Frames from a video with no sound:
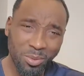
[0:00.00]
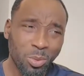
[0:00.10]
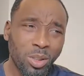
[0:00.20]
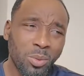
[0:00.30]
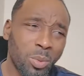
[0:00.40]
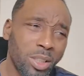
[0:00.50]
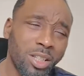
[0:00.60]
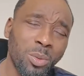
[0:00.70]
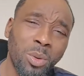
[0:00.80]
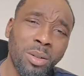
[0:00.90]
what
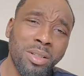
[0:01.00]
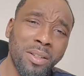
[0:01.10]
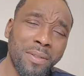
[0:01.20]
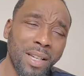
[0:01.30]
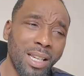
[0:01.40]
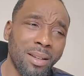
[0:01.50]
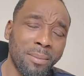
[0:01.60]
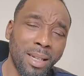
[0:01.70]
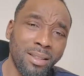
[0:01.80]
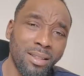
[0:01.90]
was he thinking,
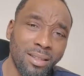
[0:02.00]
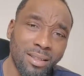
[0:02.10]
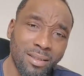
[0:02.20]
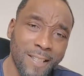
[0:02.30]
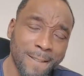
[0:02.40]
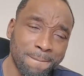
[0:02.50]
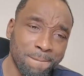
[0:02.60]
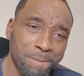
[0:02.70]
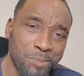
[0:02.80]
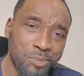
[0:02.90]
man?
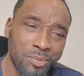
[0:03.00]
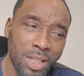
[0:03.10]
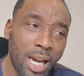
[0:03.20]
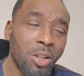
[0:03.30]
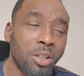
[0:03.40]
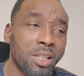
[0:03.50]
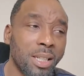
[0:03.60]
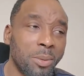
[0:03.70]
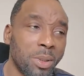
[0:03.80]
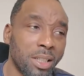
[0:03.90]
I
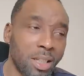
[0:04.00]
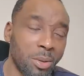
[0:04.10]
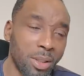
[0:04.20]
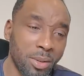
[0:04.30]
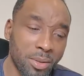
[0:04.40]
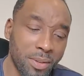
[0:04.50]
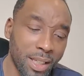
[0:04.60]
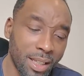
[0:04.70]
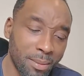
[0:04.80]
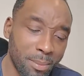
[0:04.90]
honestly want to know what you was
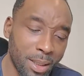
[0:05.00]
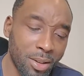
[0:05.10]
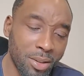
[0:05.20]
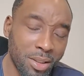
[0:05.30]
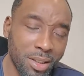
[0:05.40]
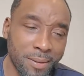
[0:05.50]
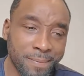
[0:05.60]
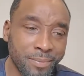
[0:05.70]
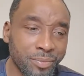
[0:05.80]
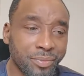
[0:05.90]
thinking, because
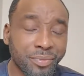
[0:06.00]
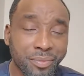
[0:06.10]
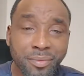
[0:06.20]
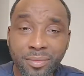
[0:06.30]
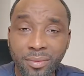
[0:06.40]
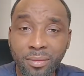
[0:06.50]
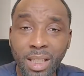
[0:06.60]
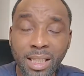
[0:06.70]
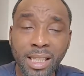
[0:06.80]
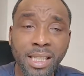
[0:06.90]

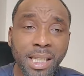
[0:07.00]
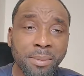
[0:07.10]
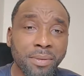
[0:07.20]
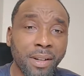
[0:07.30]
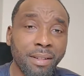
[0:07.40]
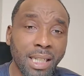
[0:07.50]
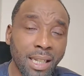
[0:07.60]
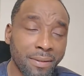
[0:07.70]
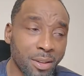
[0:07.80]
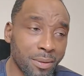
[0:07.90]
this seems very
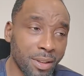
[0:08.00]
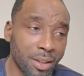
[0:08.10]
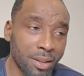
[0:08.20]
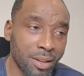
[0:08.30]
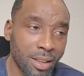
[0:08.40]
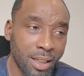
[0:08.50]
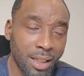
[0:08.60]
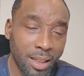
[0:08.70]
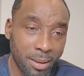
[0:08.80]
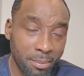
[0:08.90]
left of you.
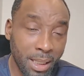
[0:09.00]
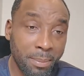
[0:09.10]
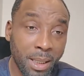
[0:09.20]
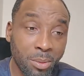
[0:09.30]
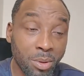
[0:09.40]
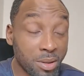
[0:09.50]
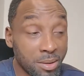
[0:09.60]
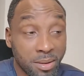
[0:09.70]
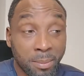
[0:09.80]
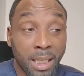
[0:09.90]
Maybe it was
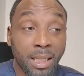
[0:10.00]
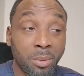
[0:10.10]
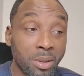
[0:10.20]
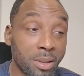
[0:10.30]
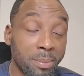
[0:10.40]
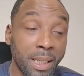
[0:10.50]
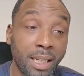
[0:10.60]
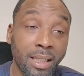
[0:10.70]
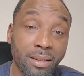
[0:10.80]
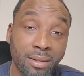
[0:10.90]
the money was
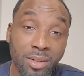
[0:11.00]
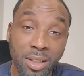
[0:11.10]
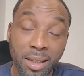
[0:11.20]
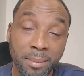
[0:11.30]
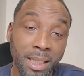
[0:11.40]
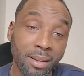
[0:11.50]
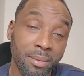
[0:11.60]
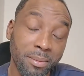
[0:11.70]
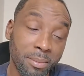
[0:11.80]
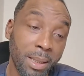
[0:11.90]
appealing. Do you know what I
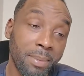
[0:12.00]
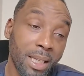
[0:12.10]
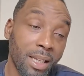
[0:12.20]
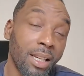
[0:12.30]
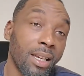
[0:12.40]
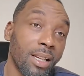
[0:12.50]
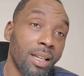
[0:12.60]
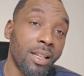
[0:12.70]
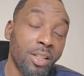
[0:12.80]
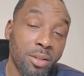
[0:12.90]
mean? Maybe
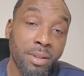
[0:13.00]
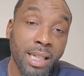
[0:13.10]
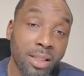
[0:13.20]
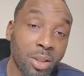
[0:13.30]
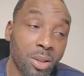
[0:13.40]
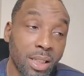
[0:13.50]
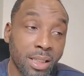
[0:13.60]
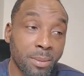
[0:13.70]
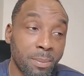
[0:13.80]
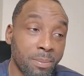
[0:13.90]
you really do need
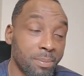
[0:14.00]
to